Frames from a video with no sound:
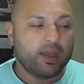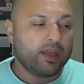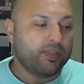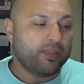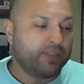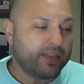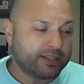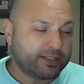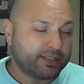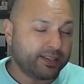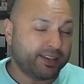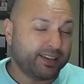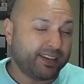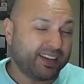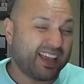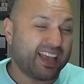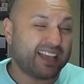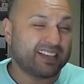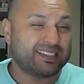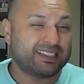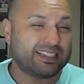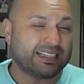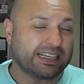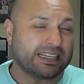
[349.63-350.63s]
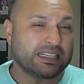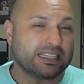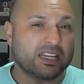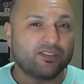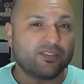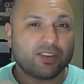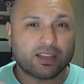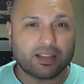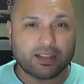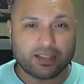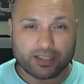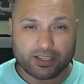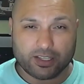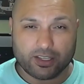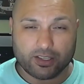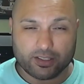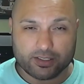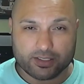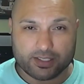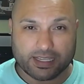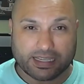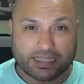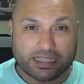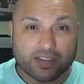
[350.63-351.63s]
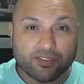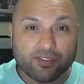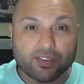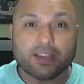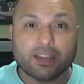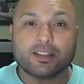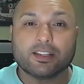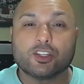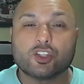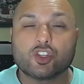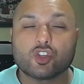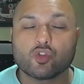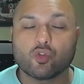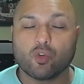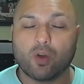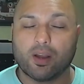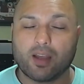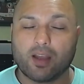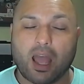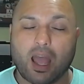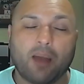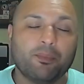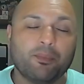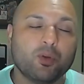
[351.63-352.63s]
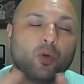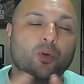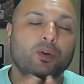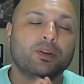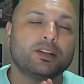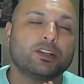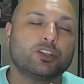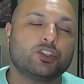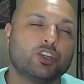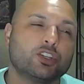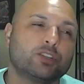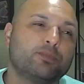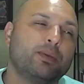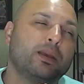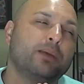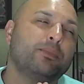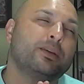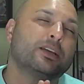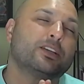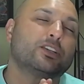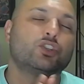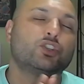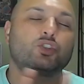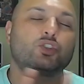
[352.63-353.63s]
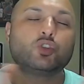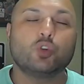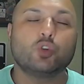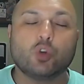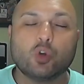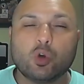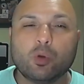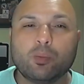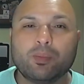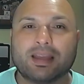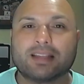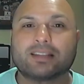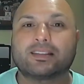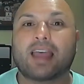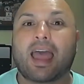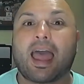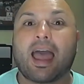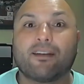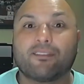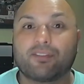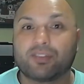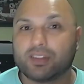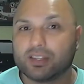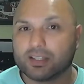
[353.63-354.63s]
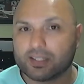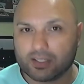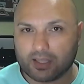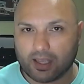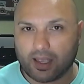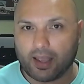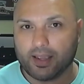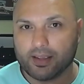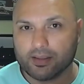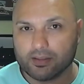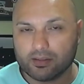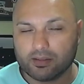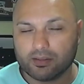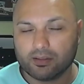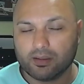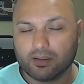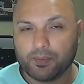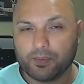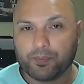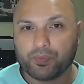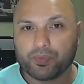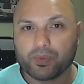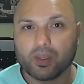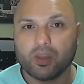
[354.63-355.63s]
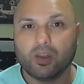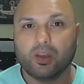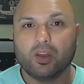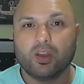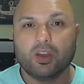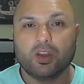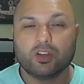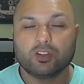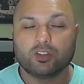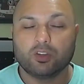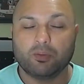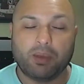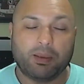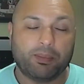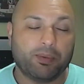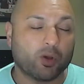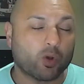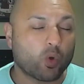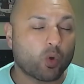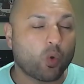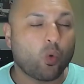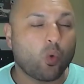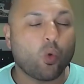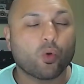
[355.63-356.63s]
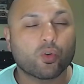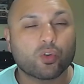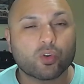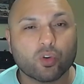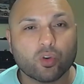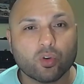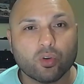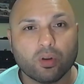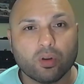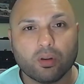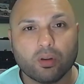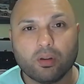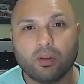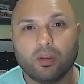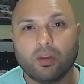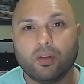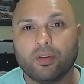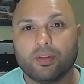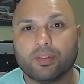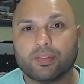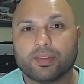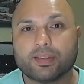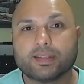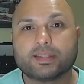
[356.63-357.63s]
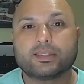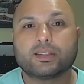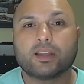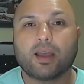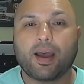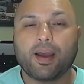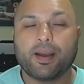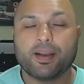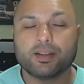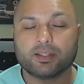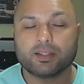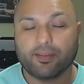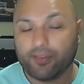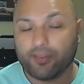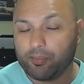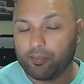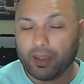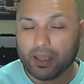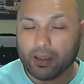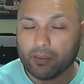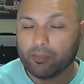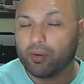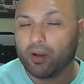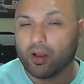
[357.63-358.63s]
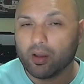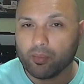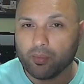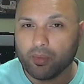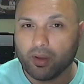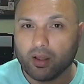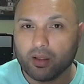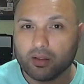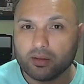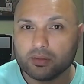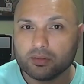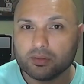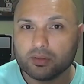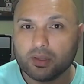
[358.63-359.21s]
They said it has significantly shrunk. I'm going to just maybe assume it's half the size. So maybe a quarter the size of a ping pong ball